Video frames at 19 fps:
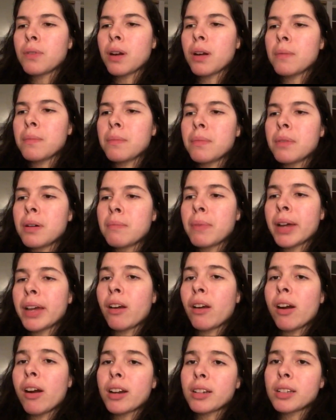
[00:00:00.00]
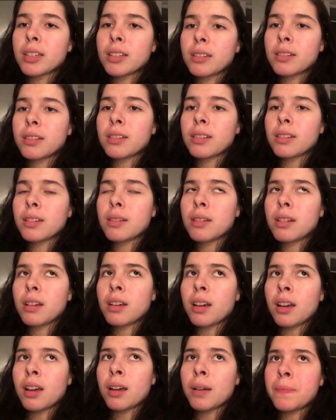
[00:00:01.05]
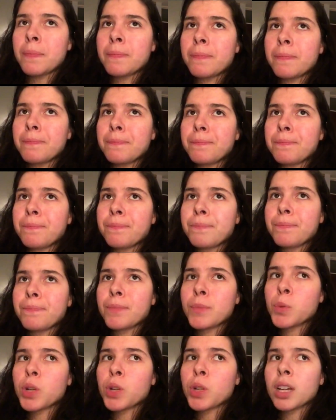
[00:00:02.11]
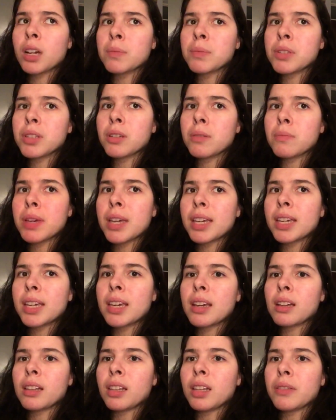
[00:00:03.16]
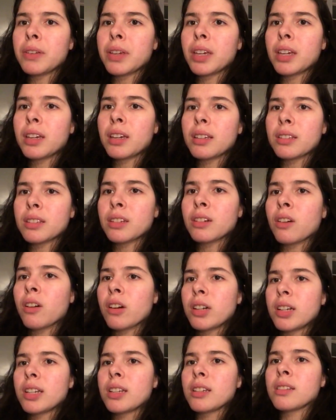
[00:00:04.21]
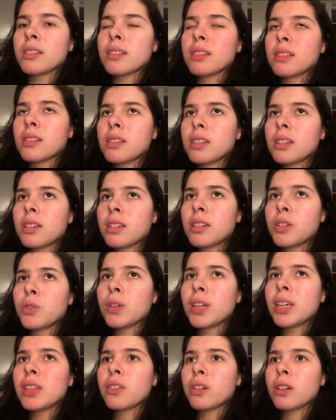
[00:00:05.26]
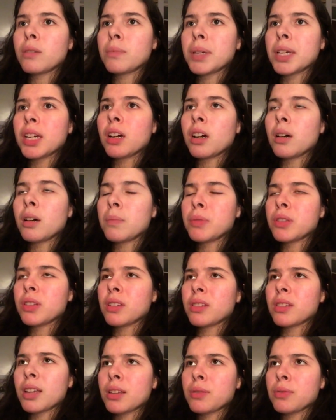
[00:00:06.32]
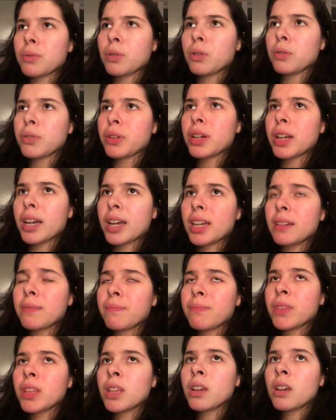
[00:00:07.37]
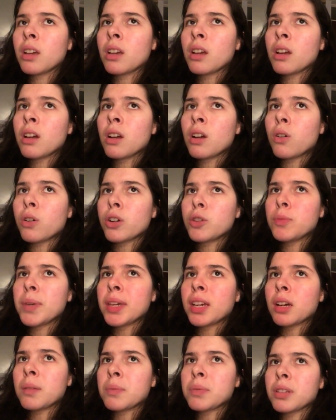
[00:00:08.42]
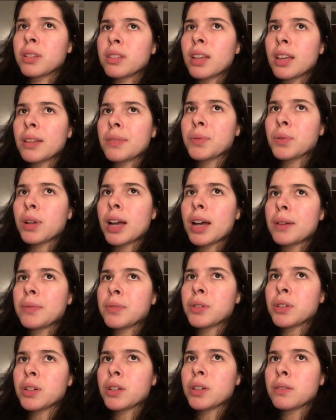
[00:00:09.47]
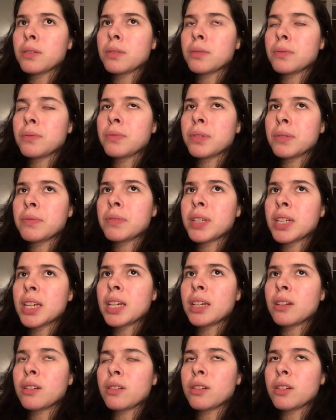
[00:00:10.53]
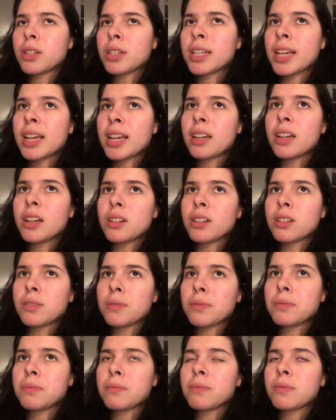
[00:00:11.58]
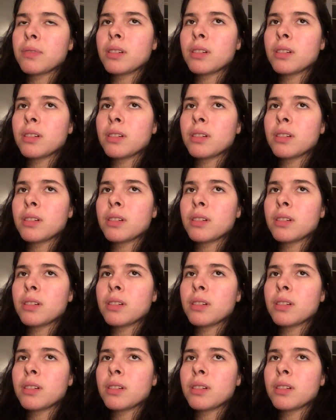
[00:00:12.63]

from my art. Um, when it comes to making a living as an artist, you either become successful overnight or you become successful after 15 or 10 years of